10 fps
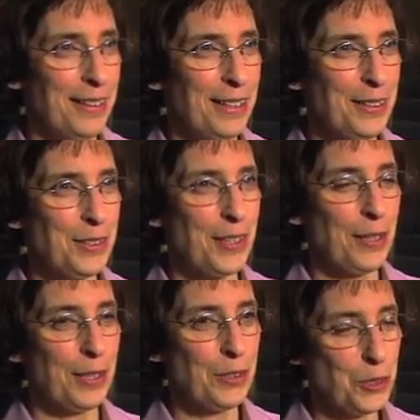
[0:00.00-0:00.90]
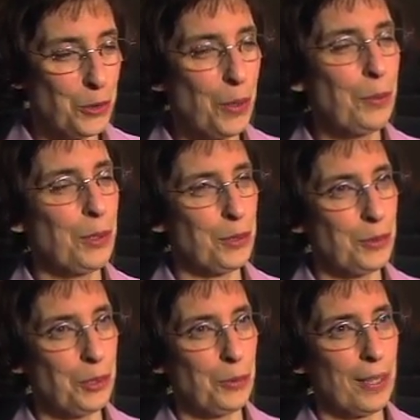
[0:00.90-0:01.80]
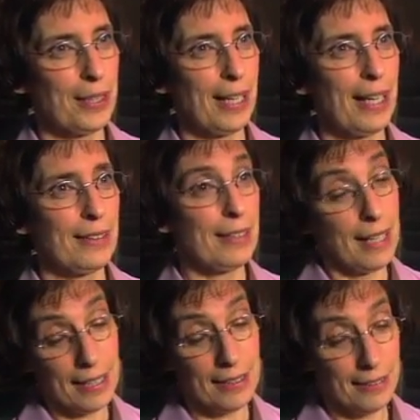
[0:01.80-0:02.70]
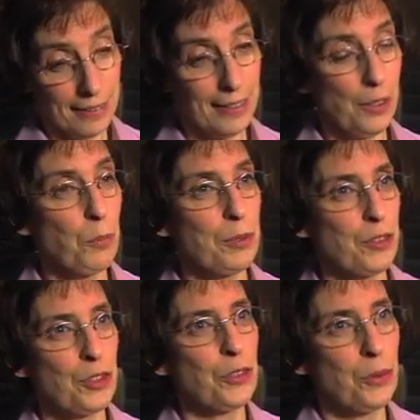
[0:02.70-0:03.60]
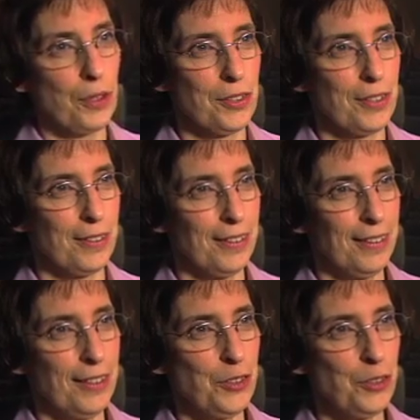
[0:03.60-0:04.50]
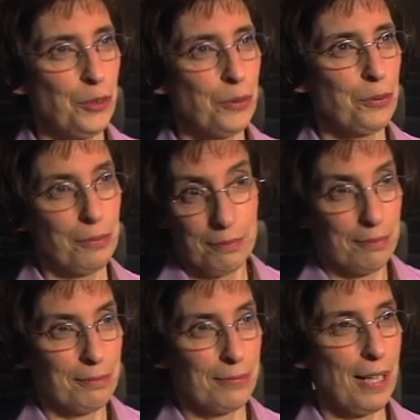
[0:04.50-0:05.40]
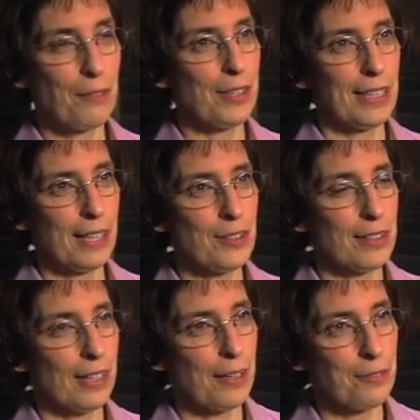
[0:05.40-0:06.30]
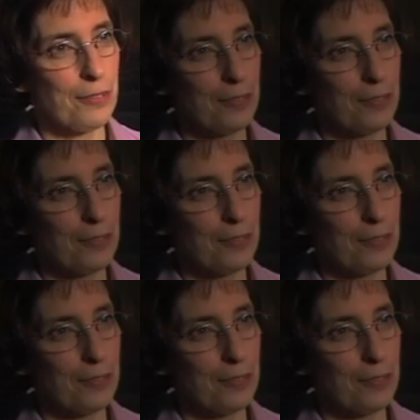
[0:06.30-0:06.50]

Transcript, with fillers: is to enjoy what you're doing, and then it opens the doors to everything else in life.